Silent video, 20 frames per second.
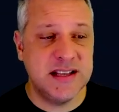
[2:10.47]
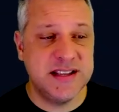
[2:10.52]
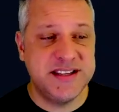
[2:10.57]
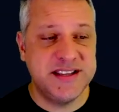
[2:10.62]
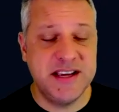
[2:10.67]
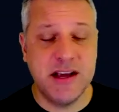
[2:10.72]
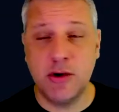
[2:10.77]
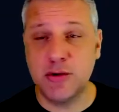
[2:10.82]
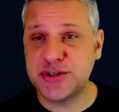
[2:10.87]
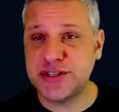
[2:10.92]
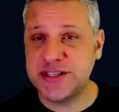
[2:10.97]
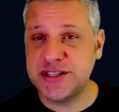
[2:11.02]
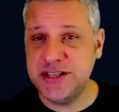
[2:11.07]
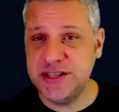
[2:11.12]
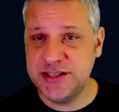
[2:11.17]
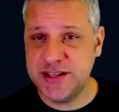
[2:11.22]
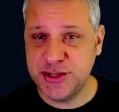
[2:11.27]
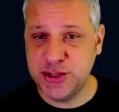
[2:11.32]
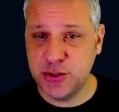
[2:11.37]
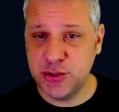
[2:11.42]

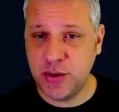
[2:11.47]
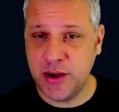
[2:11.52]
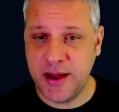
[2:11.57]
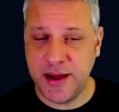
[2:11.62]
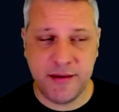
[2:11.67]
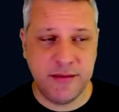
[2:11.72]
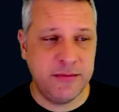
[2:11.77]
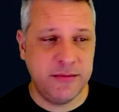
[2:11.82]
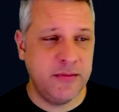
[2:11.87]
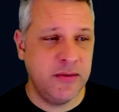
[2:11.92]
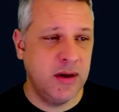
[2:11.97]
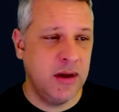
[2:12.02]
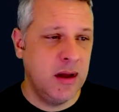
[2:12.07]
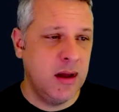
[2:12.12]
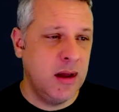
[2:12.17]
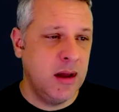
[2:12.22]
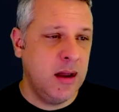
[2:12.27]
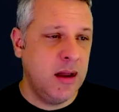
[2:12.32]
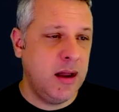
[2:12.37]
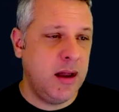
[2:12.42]
DLCs that you have.
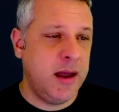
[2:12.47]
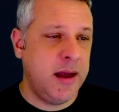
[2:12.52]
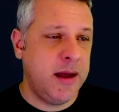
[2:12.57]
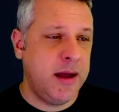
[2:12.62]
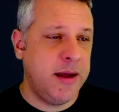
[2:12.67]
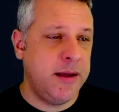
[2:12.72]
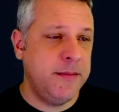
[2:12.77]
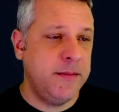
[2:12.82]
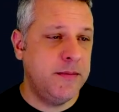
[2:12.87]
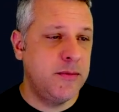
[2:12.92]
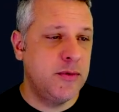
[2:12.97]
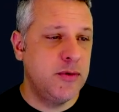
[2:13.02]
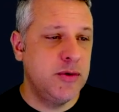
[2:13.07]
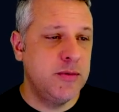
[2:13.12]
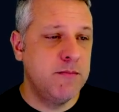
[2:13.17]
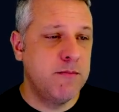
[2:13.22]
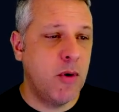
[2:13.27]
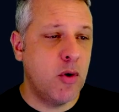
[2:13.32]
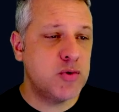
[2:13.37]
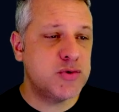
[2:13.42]
And
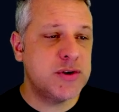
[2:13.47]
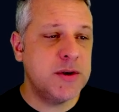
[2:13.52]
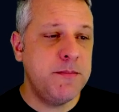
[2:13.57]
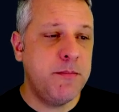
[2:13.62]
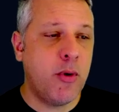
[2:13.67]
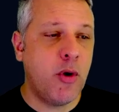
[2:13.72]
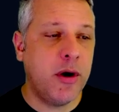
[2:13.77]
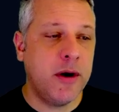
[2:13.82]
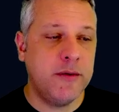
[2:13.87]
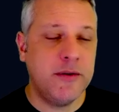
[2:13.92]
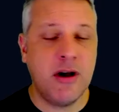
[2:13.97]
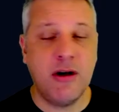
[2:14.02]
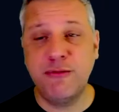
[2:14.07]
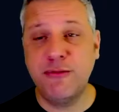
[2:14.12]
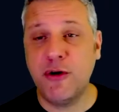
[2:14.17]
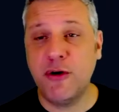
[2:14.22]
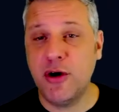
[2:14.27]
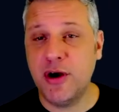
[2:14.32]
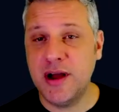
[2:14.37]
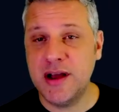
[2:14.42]
most important now
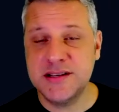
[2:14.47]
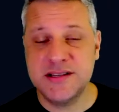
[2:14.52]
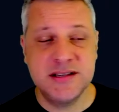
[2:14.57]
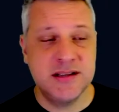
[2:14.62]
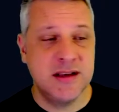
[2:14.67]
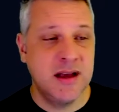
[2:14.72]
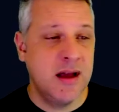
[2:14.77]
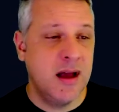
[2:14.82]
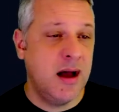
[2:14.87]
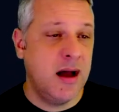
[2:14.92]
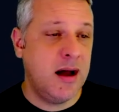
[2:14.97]
for us